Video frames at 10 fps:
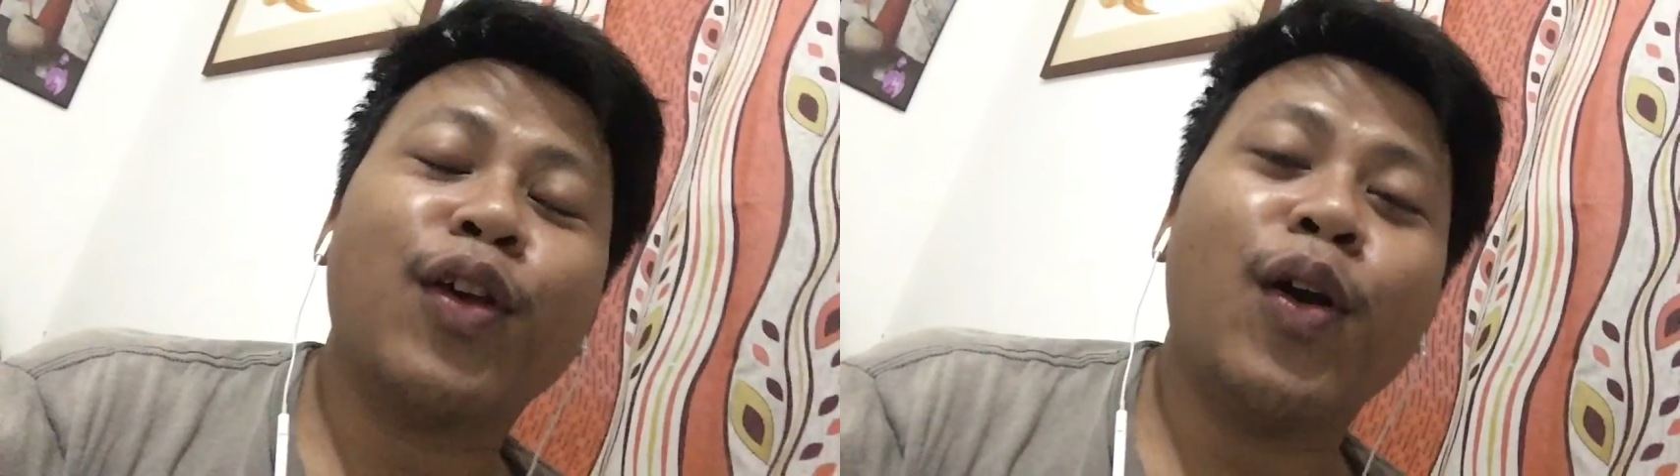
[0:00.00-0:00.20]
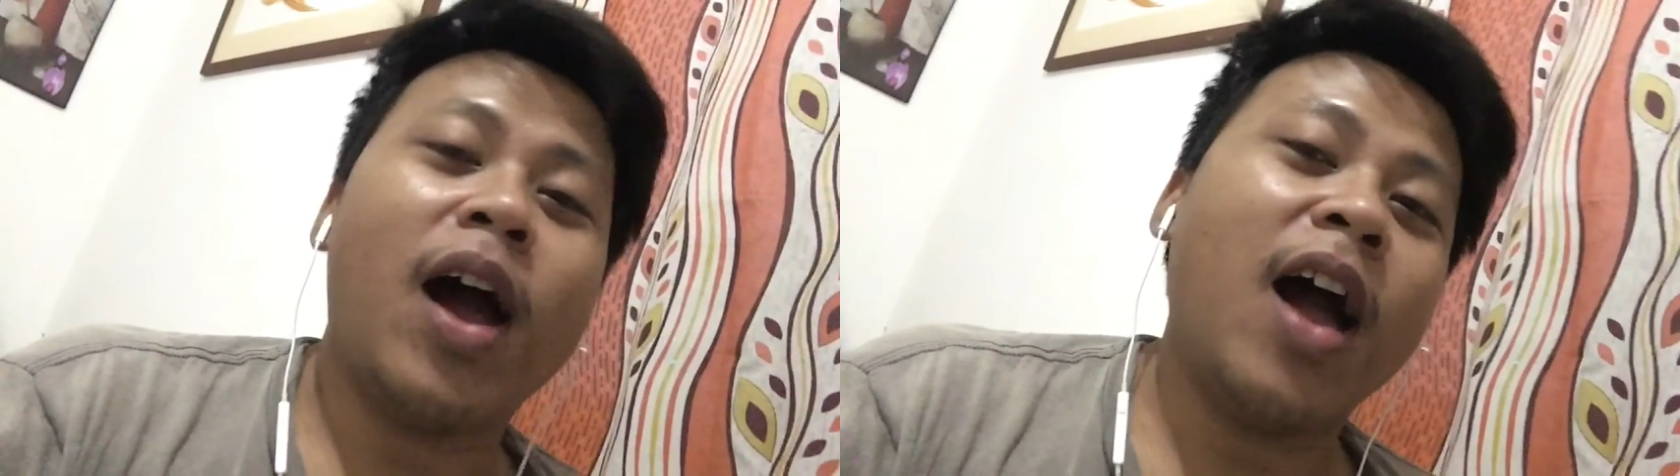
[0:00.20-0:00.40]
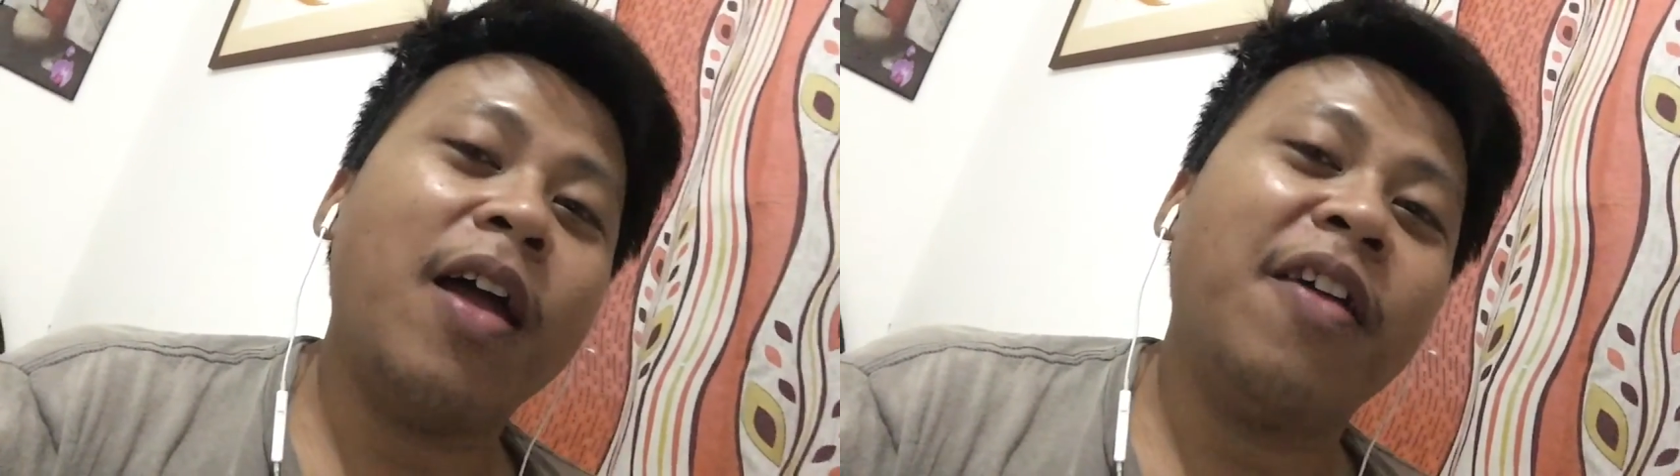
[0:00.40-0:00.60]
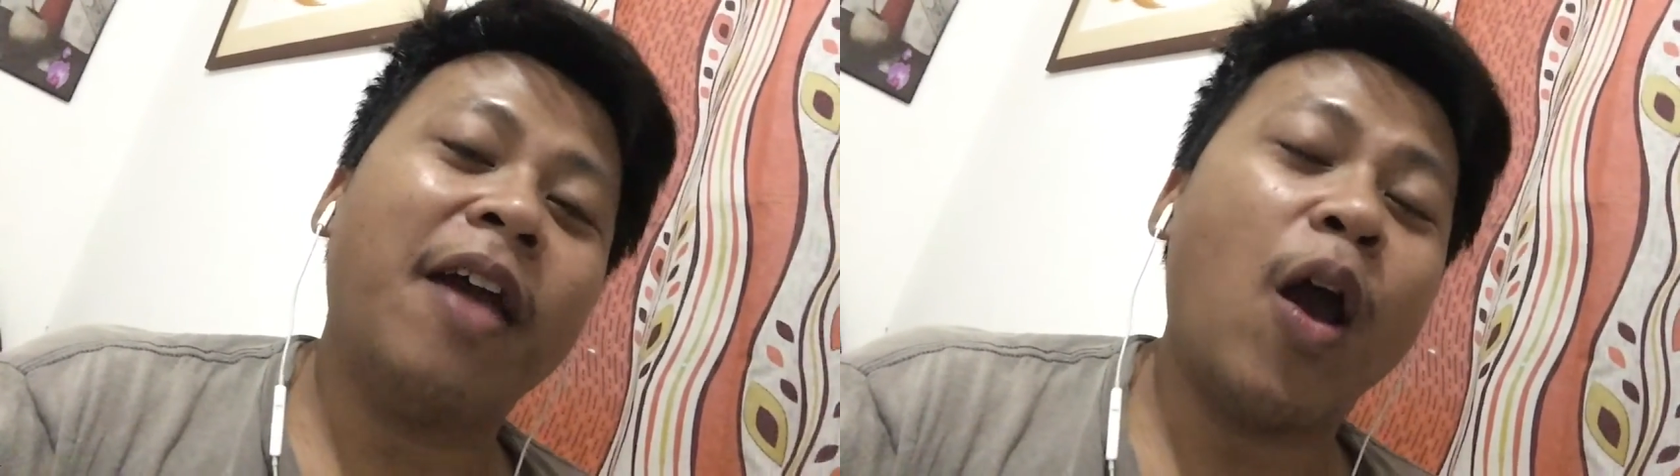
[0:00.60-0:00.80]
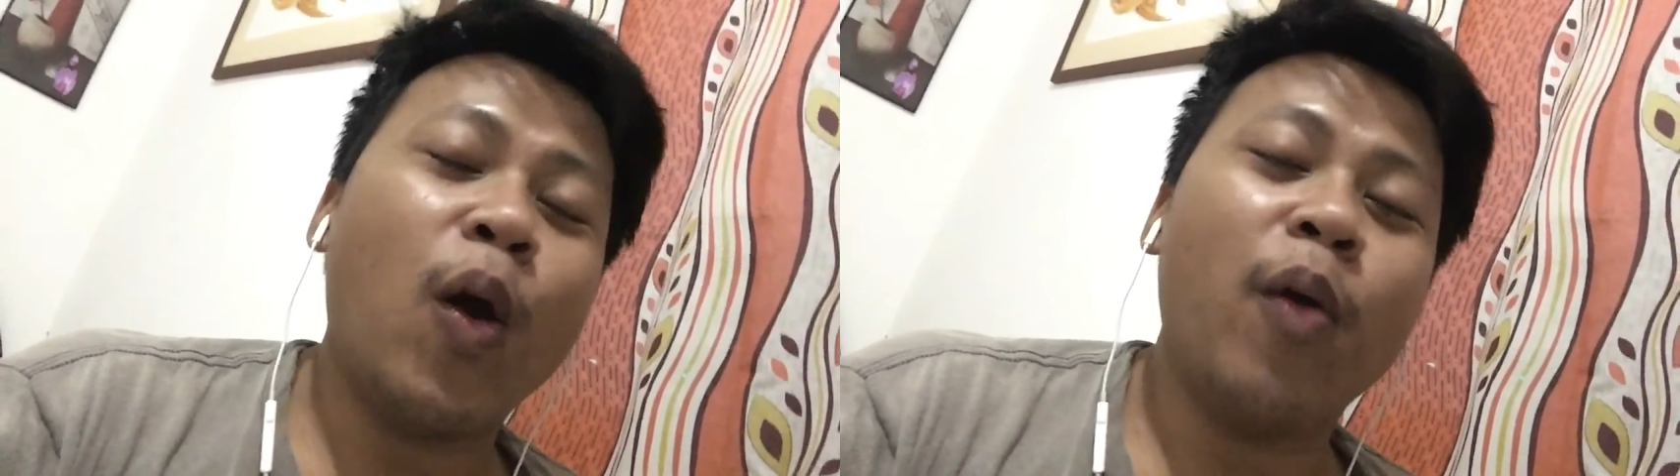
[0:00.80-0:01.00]
I
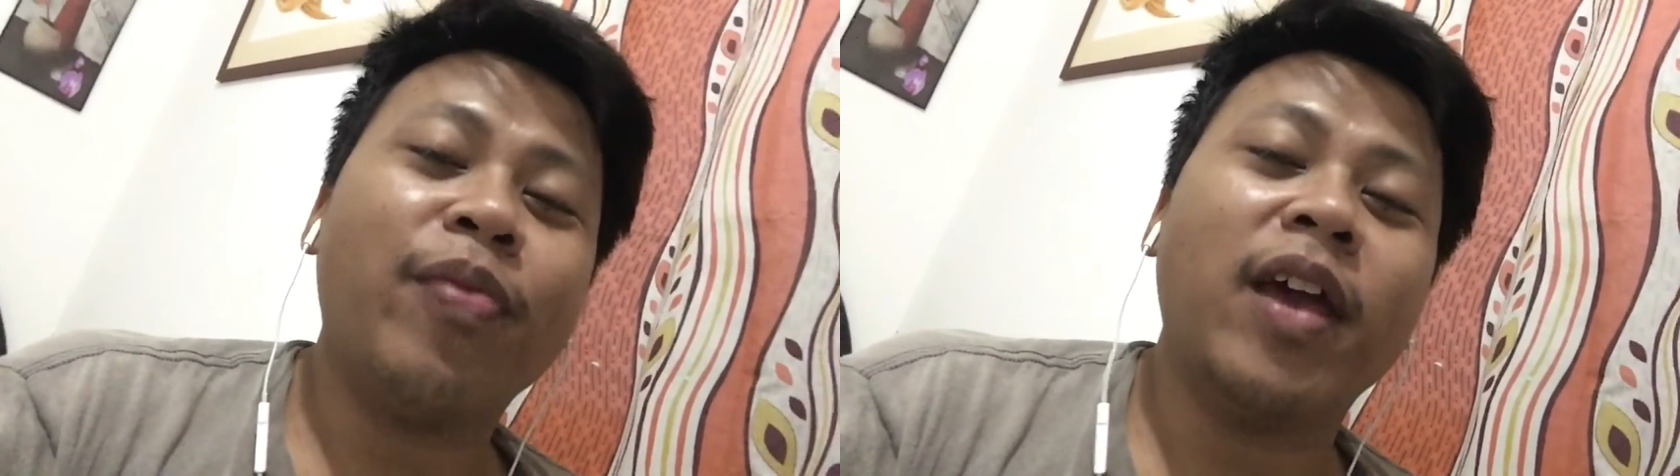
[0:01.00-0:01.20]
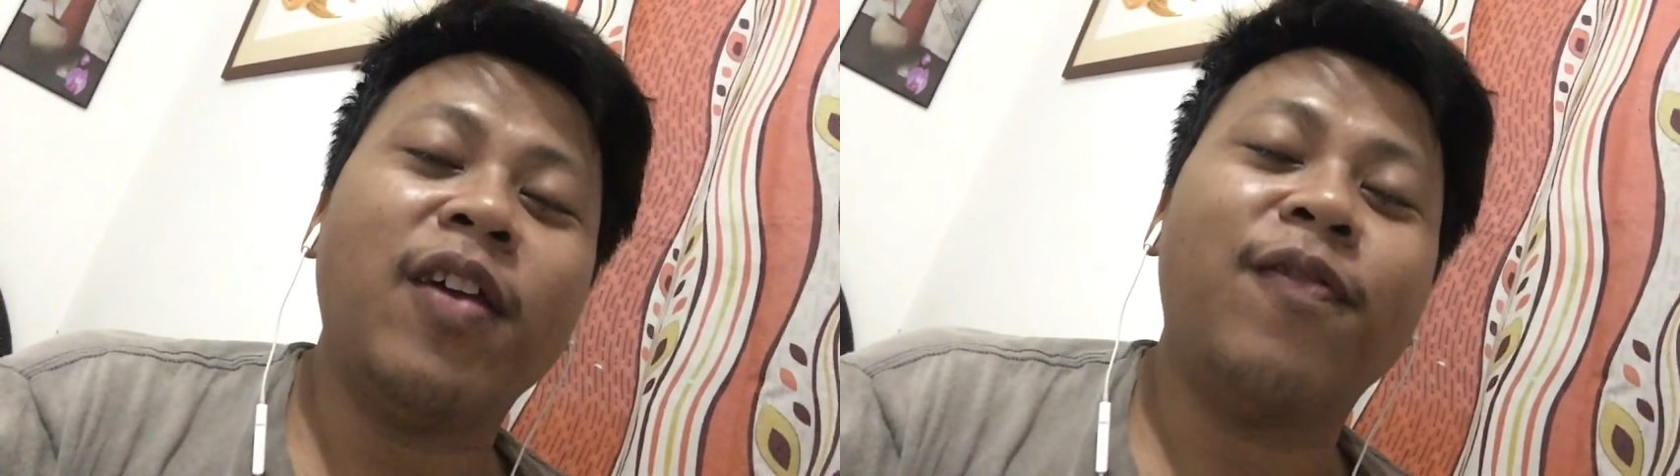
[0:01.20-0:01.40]
hope that you